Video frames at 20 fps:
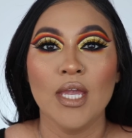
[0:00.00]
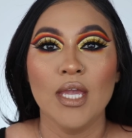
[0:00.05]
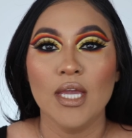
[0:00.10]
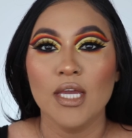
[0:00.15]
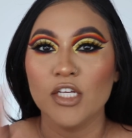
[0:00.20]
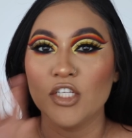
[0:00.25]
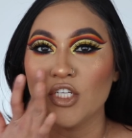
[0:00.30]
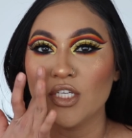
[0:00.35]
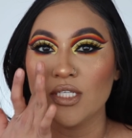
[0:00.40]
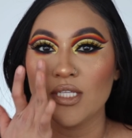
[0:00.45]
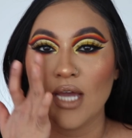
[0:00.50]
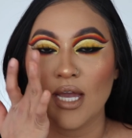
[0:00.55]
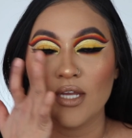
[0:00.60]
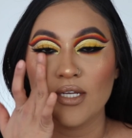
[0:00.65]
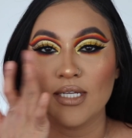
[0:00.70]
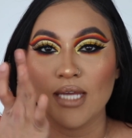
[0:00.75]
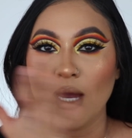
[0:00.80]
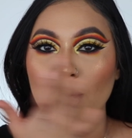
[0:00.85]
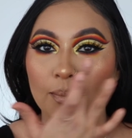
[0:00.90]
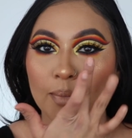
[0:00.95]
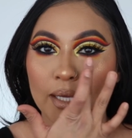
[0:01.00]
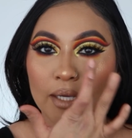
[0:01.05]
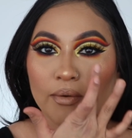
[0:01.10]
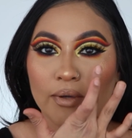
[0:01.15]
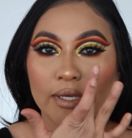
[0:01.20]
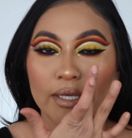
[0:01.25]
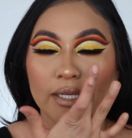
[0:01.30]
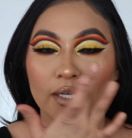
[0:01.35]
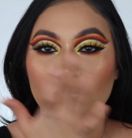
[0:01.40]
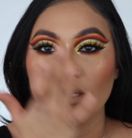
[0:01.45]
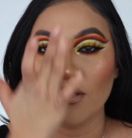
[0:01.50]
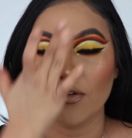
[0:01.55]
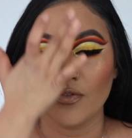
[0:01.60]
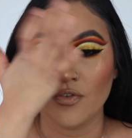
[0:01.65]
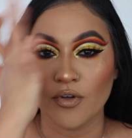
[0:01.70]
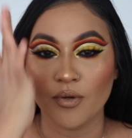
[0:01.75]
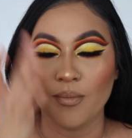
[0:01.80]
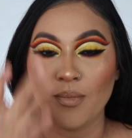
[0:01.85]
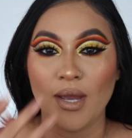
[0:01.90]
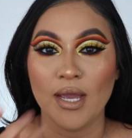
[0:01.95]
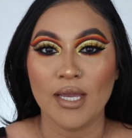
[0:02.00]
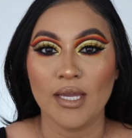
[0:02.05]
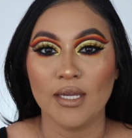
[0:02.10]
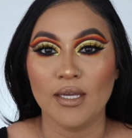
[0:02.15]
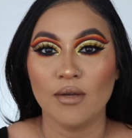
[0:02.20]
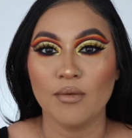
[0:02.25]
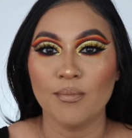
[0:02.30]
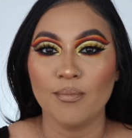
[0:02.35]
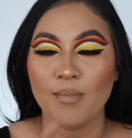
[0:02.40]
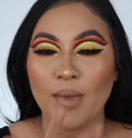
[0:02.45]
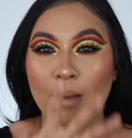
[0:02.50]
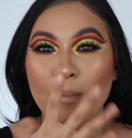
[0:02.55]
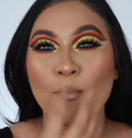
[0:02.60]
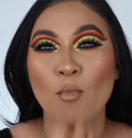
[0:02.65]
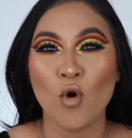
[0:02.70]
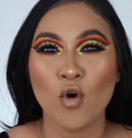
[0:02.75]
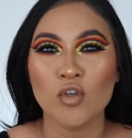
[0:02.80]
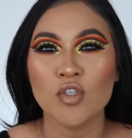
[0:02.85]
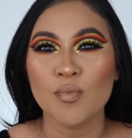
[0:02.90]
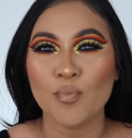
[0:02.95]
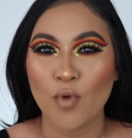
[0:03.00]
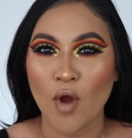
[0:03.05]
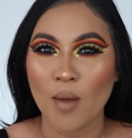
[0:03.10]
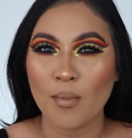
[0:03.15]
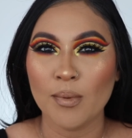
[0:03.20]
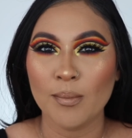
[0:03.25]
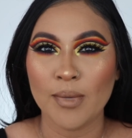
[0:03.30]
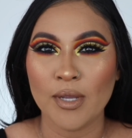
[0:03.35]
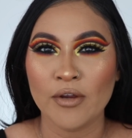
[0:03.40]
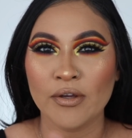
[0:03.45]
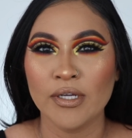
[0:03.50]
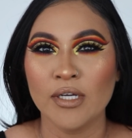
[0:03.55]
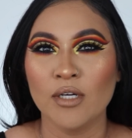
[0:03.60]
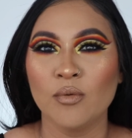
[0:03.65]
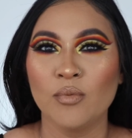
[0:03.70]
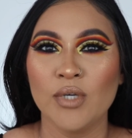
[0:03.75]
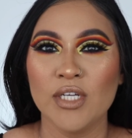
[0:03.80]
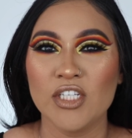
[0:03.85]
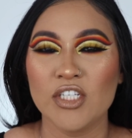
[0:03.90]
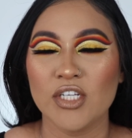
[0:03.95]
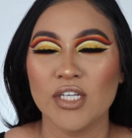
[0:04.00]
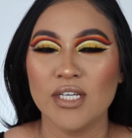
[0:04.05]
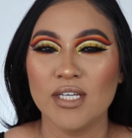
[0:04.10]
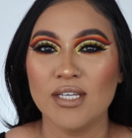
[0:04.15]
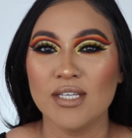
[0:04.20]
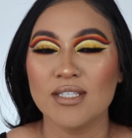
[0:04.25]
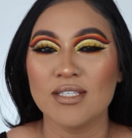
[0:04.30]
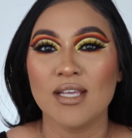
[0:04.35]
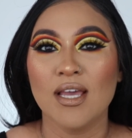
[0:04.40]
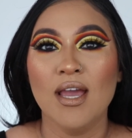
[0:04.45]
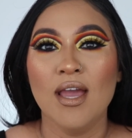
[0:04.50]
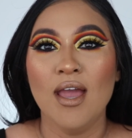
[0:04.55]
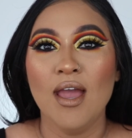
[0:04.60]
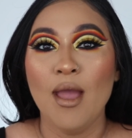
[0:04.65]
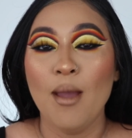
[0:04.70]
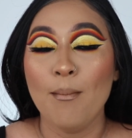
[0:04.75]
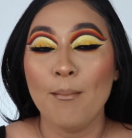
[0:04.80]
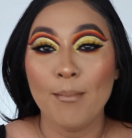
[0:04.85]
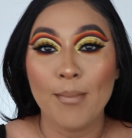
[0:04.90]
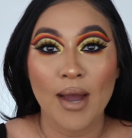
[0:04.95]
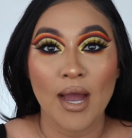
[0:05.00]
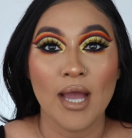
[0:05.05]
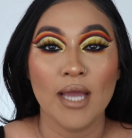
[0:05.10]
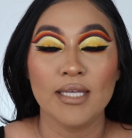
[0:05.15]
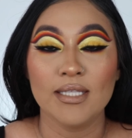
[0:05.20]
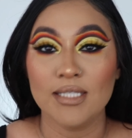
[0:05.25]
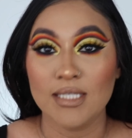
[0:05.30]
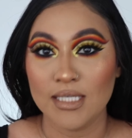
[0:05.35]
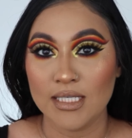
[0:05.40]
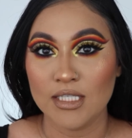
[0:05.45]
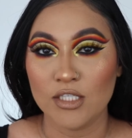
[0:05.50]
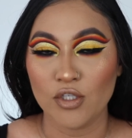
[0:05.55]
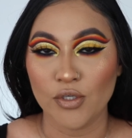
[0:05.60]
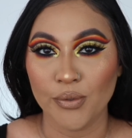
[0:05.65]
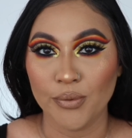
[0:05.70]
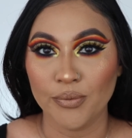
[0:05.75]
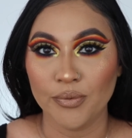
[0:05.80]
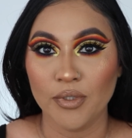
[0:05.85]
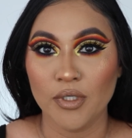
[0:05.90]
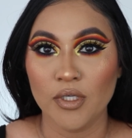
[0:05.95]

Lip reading: It's just I dab like right here for my most problem area, which is my T-zone.